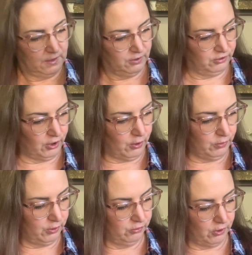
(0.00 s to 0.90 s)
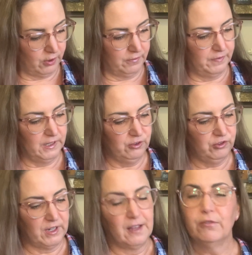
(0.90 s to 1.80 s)
So those are
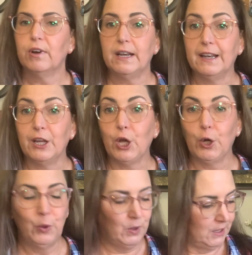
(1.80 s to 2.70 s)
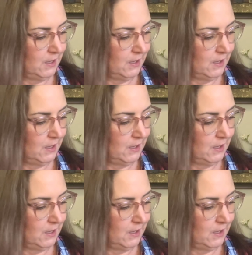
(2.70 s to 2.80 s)
finished and ready to go.